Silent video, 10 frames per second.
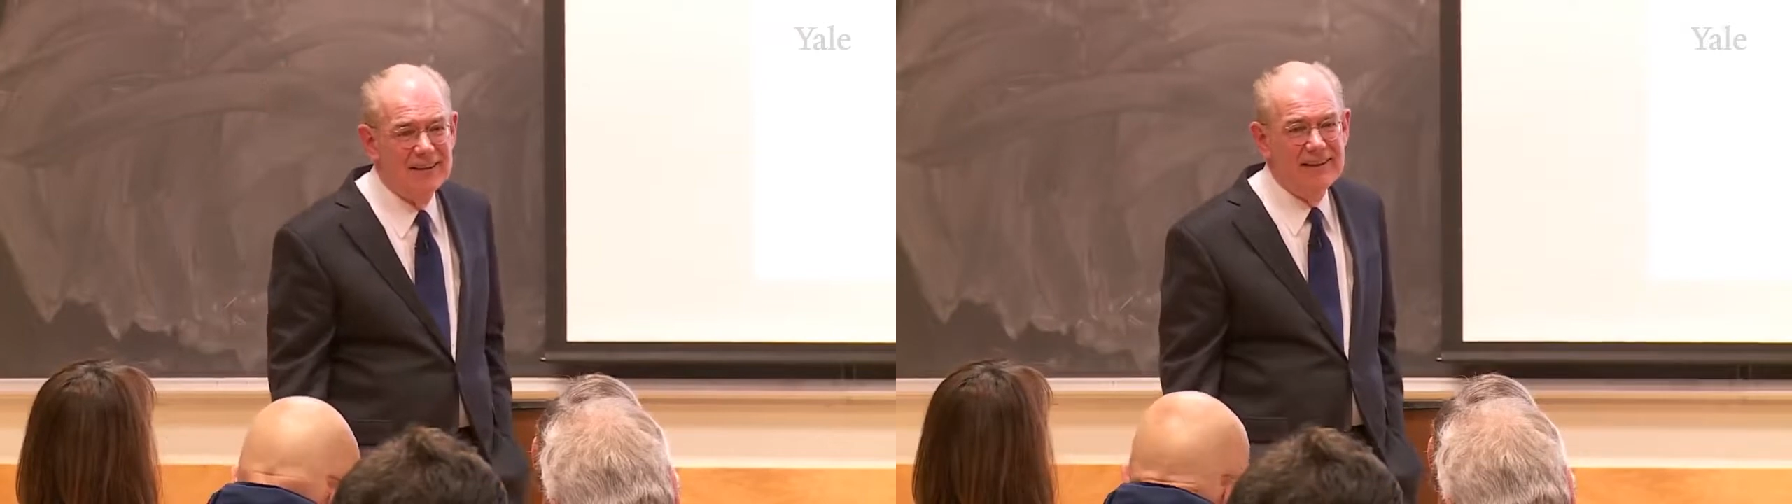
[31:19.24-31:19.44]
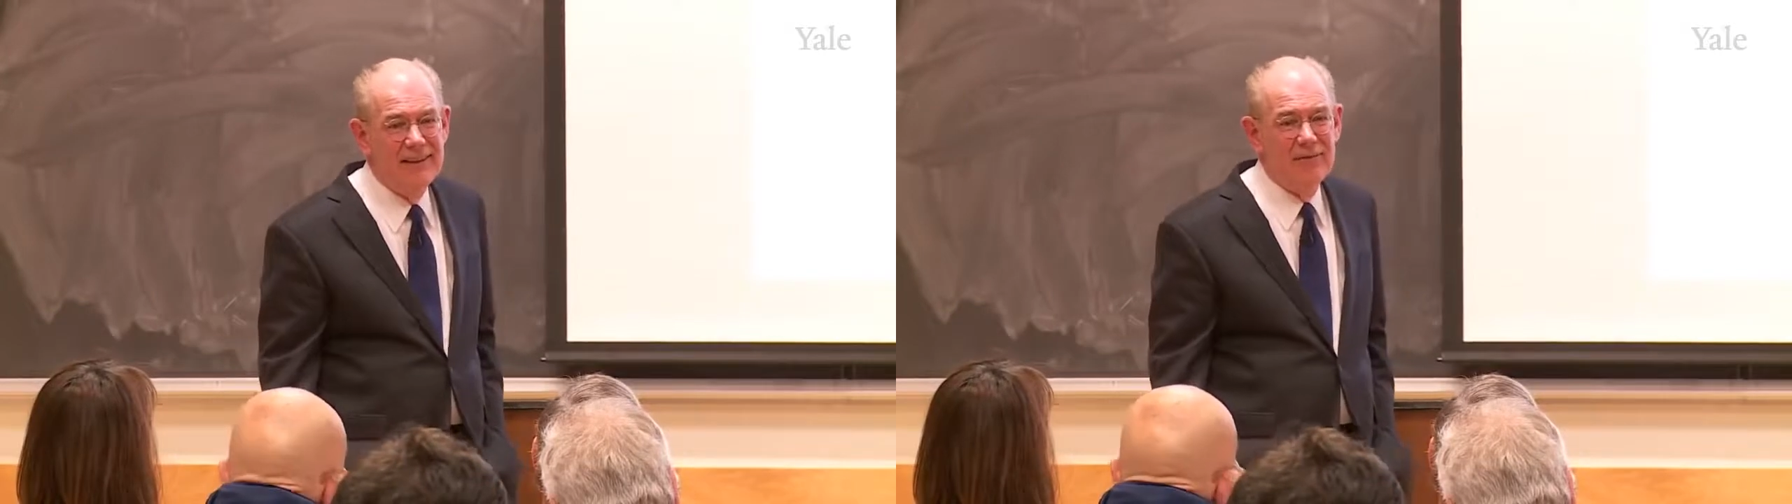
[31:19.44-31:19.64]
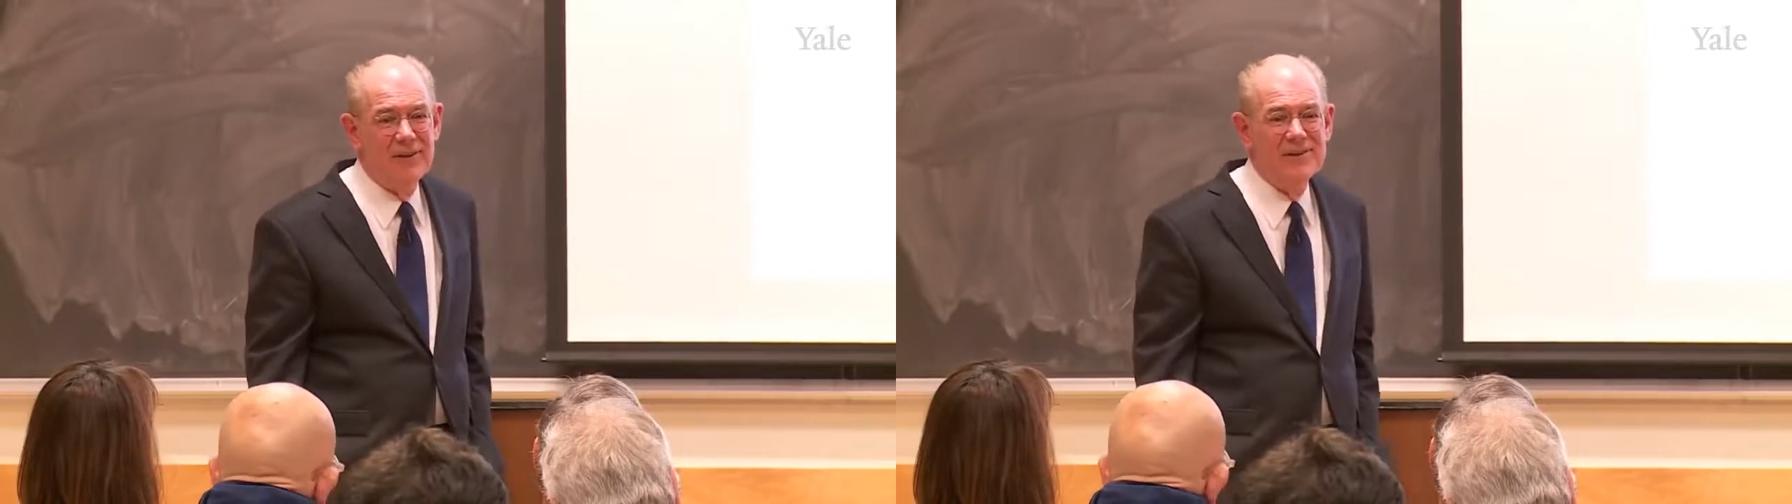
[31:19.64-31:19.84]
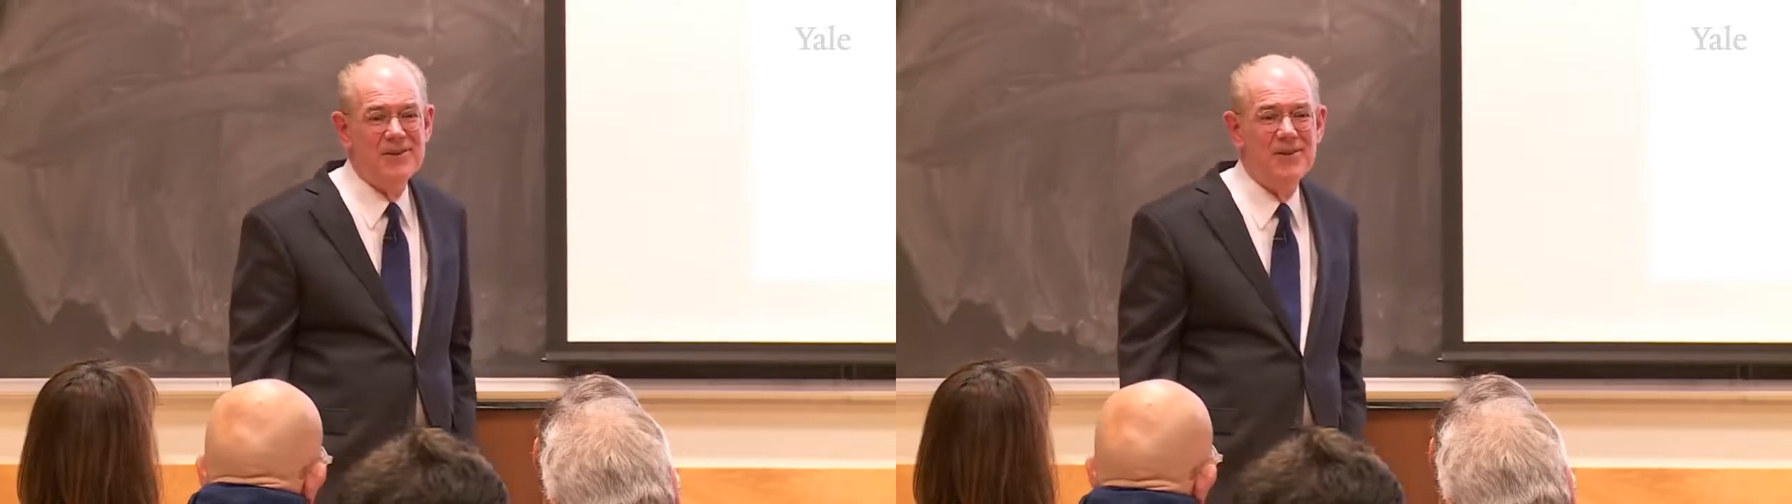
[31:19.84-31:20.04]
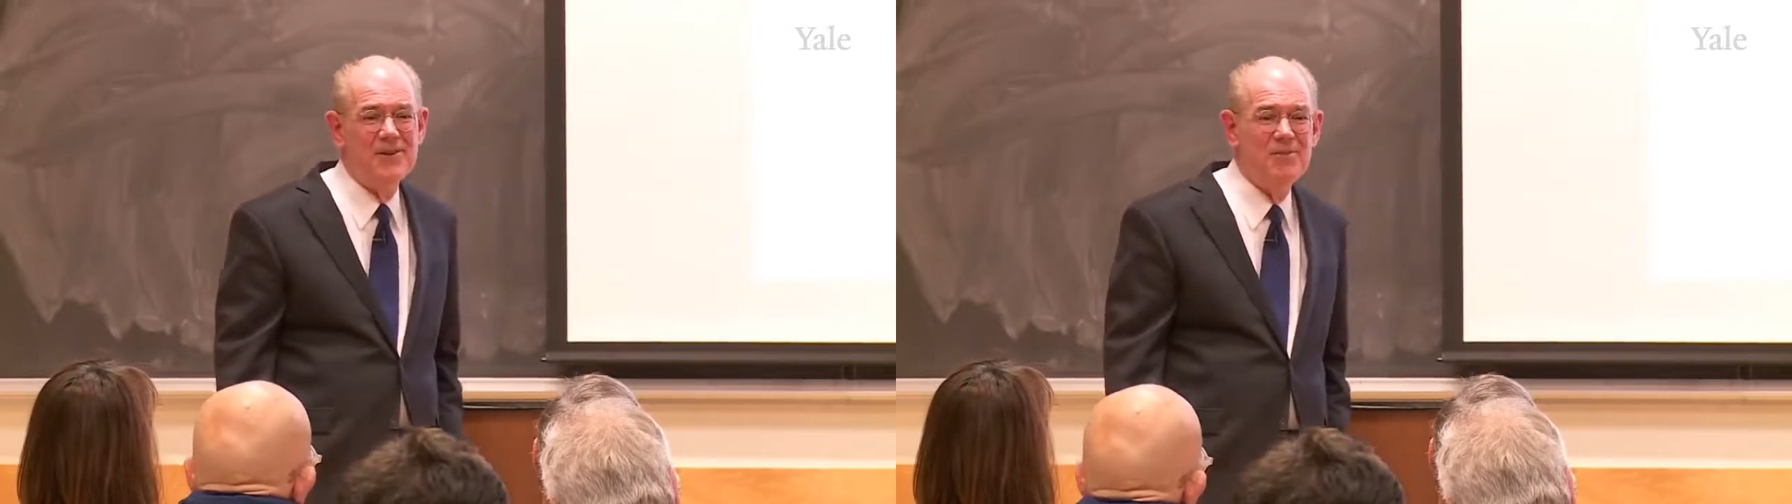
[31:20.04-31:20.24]
a
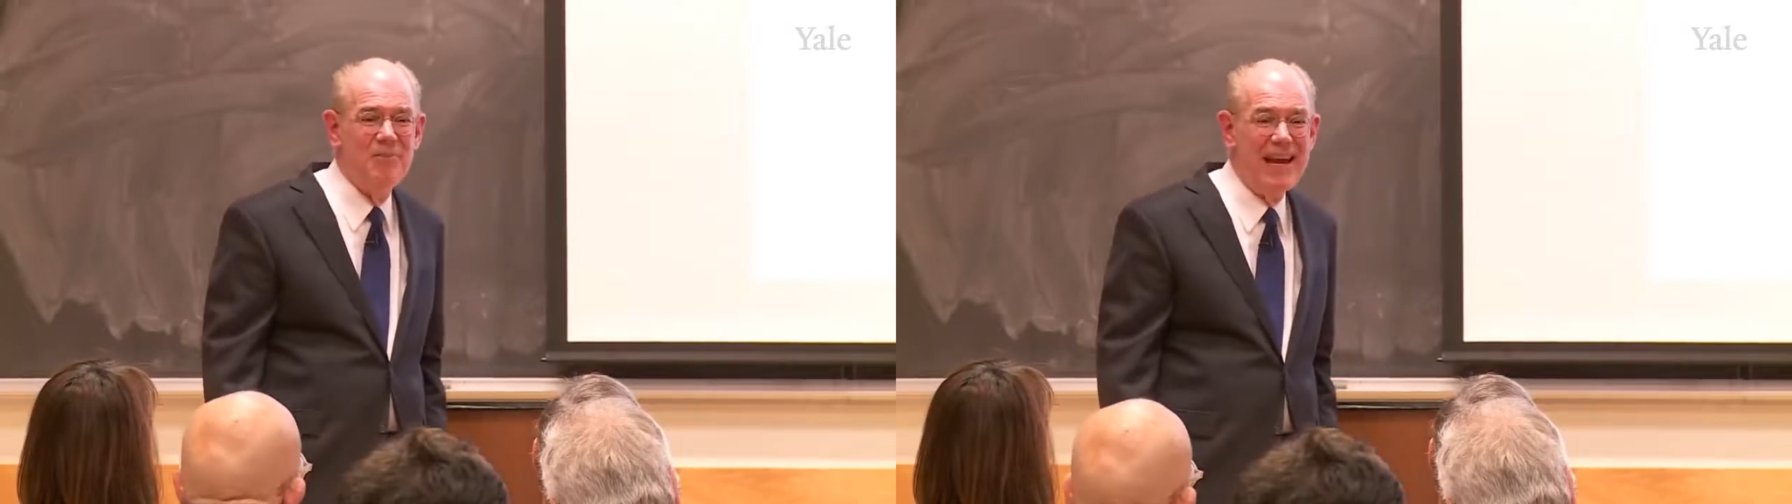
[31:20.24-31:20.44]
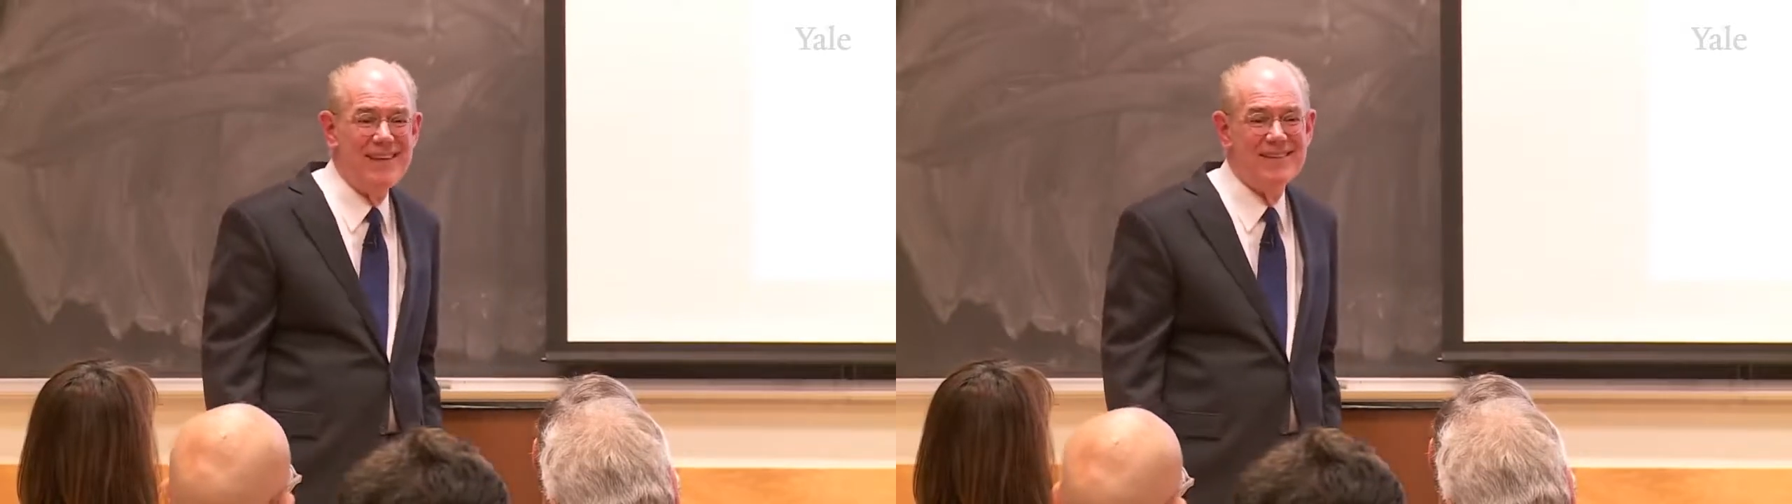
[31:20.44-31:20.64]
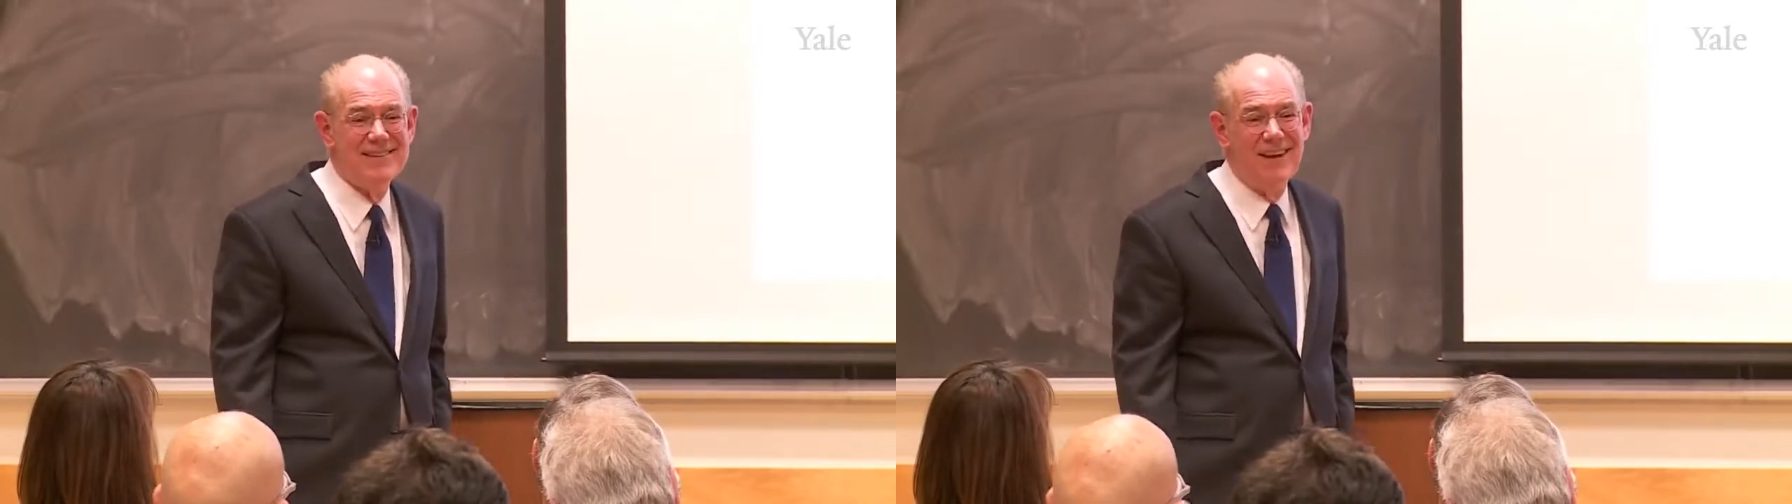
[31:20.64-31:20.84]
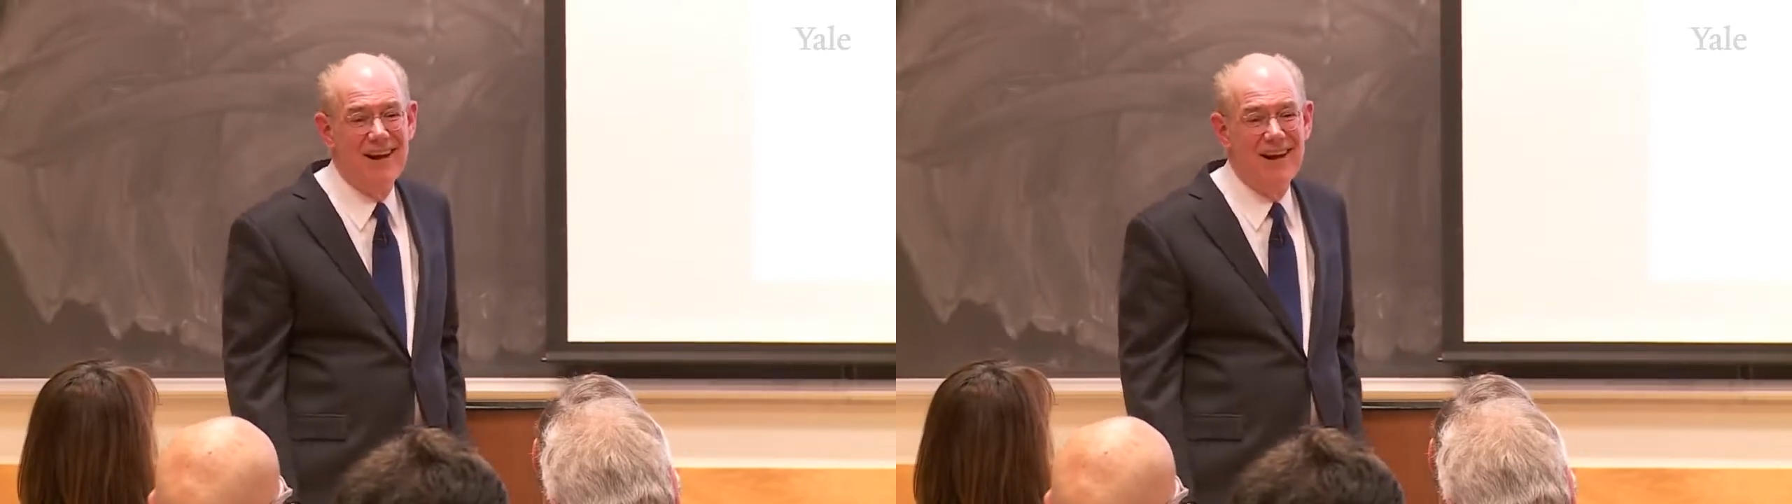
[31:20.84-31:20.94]
difference that's based